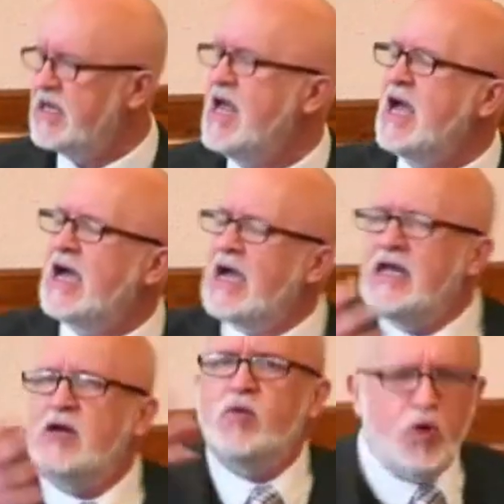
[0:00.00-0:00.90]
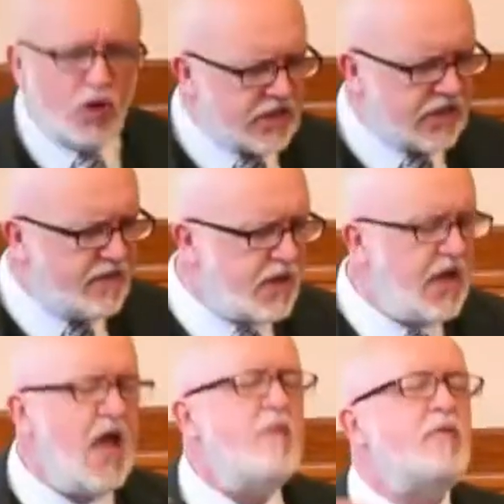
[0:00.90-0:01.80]
and he works in this way.
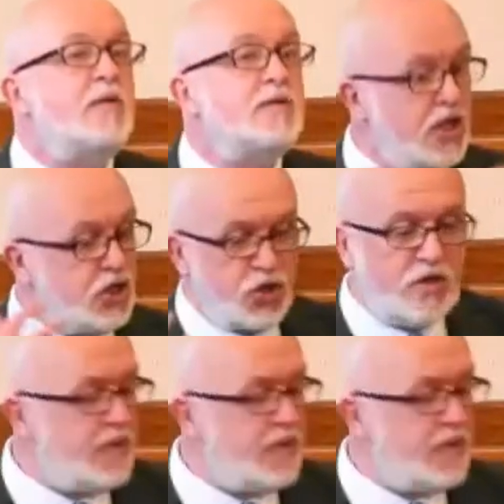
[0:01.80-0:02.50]
Perhaps I shouldn't be